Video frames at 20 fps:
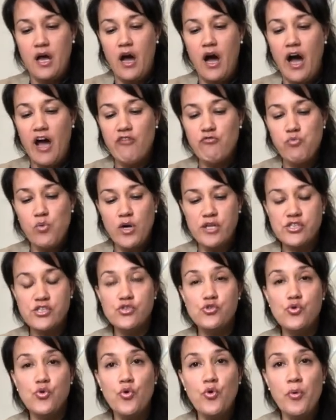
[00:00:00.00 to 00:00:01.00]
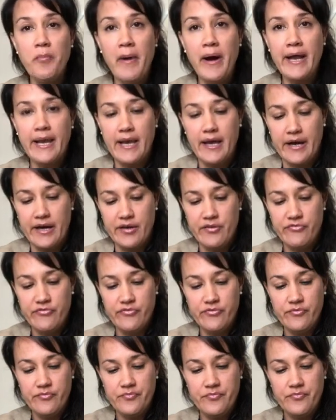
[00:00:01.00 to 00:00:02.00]
I've wanted all my
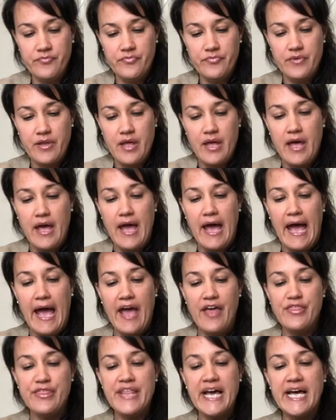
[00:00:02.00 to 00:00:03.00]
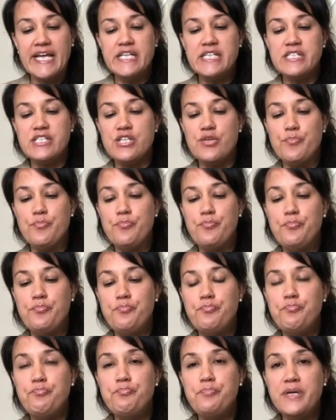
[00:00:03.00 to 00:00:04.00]
life, and that is the
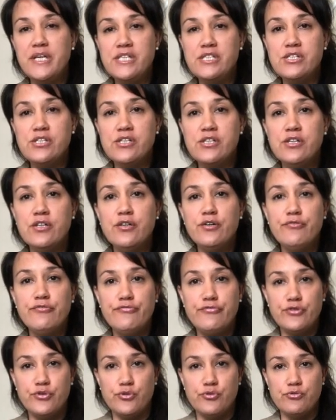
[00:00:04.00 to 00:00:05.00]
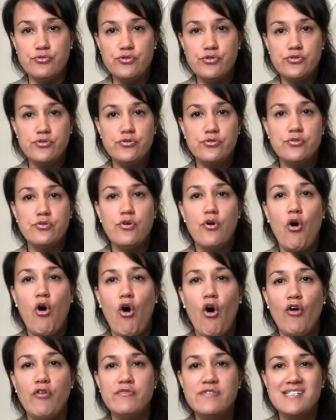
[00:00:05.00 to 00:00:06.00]
bitter fruit
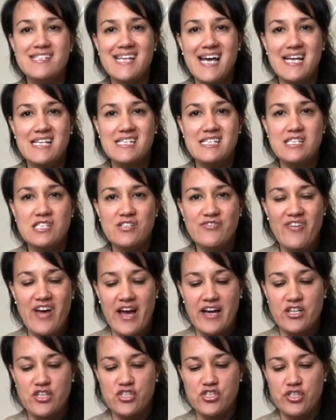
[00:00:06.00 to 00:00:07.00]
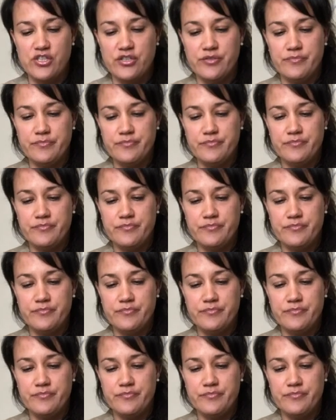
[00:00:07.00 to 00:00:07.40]
of satisfaction.